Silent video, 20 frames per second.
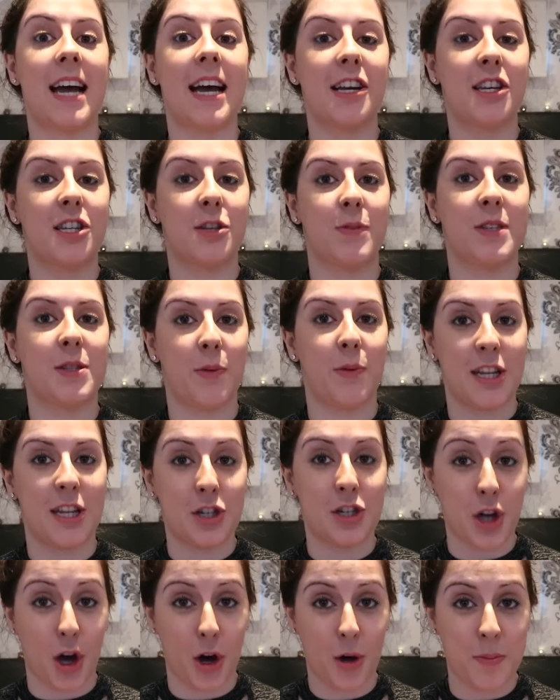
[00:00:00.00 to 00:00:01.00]
actually was the one
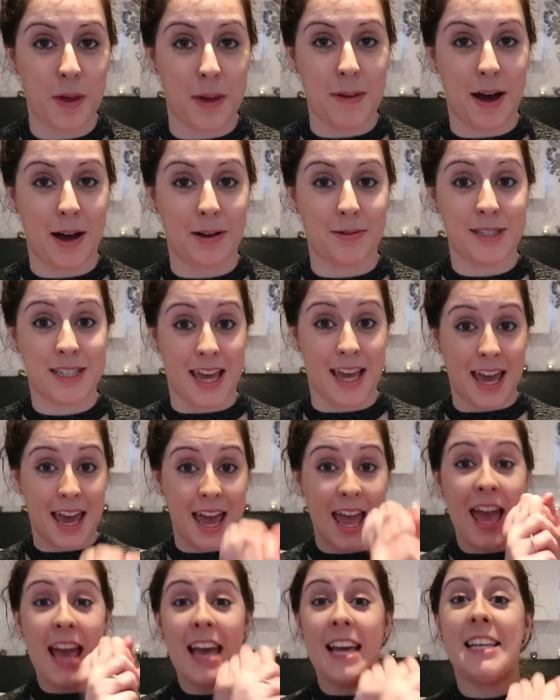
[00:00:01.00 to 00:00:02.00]
that told me about it.
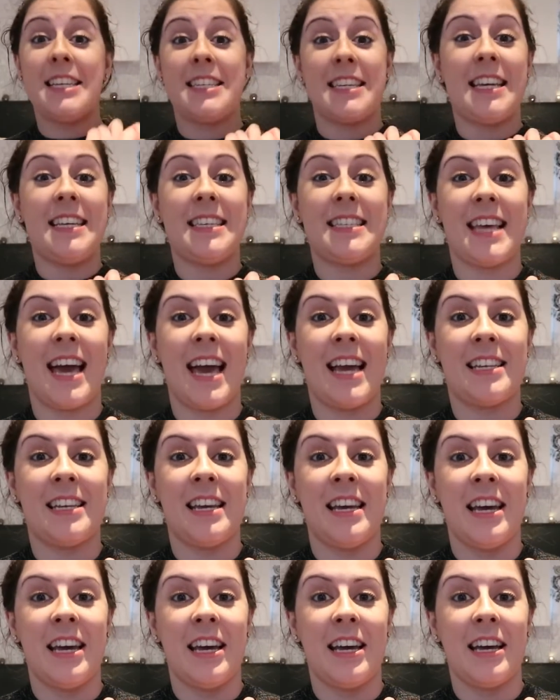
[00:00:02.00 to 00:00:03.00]
She said,
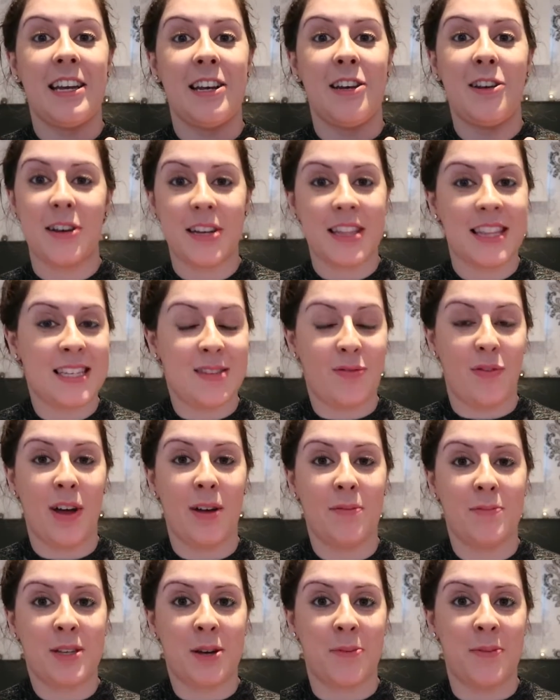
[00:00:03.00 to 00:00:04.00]
look, this
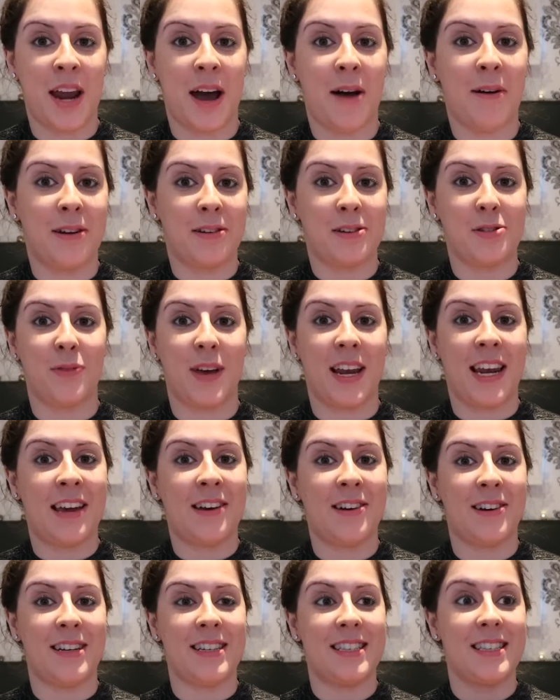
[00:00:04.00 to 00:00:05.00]
film's coming out, it looks really
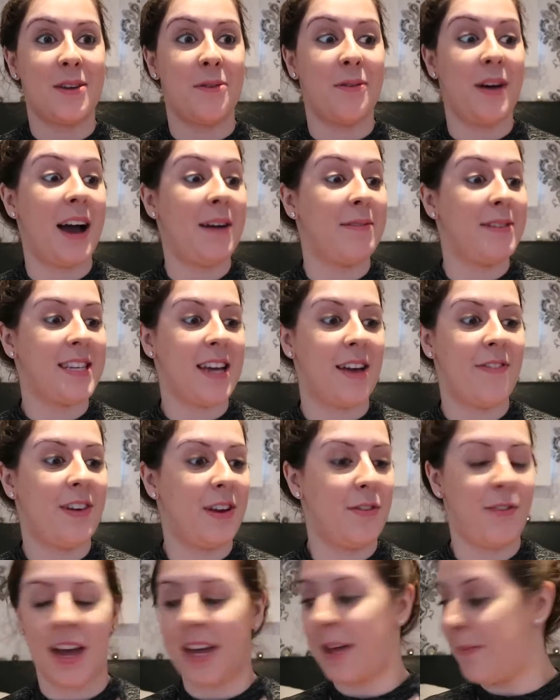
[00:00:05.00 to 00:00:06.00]
good, so I would
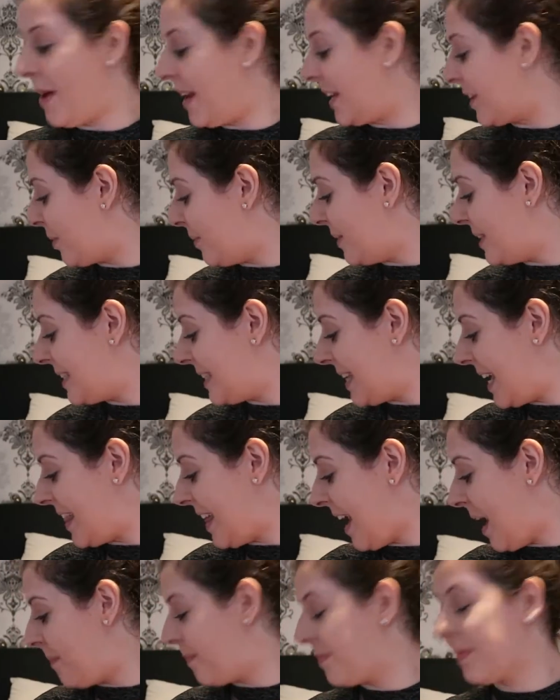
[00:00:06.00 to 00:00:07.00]
definitely recommend going to see
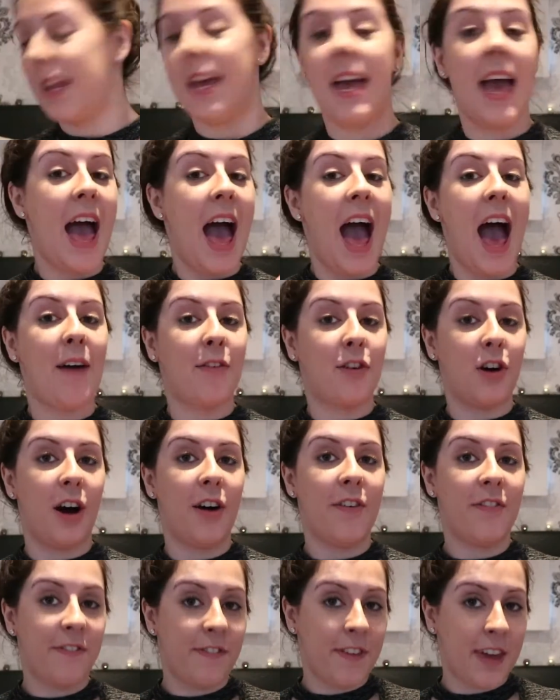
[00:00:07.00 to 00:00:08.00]
that. I've got a
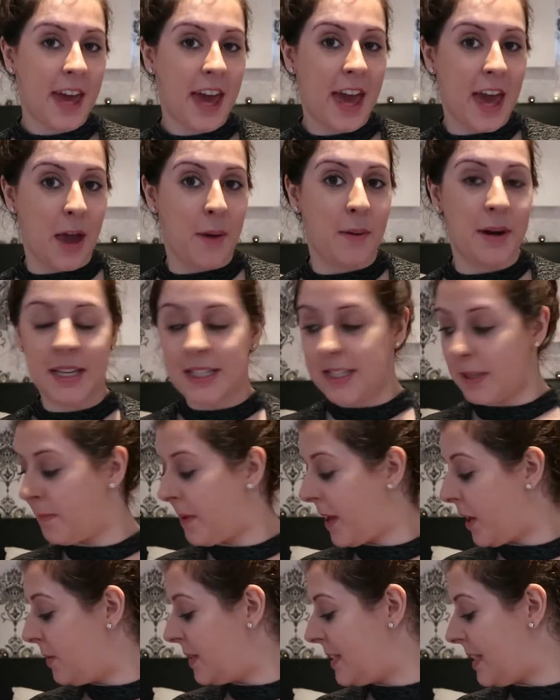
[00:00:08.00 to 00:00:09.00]
few little
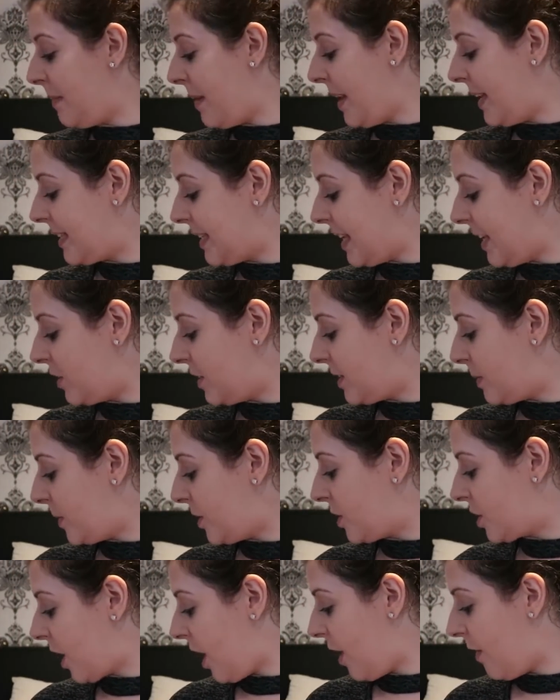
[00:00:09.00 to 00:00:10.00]
beauty bits that I just
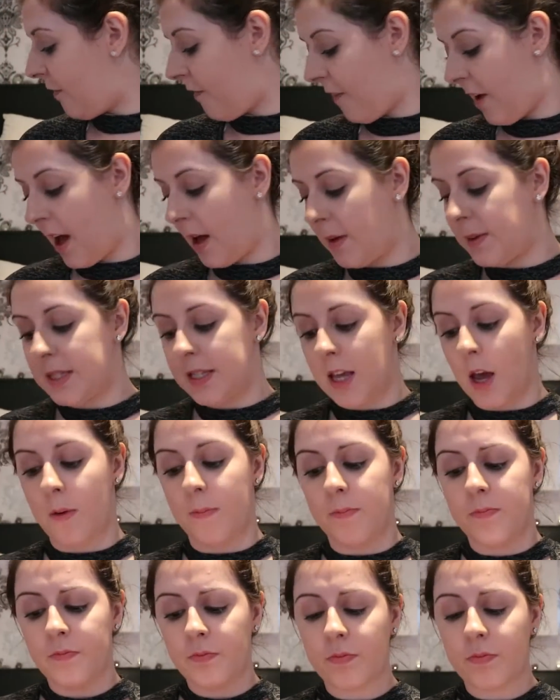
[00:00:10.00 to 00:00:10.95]
want to go through. So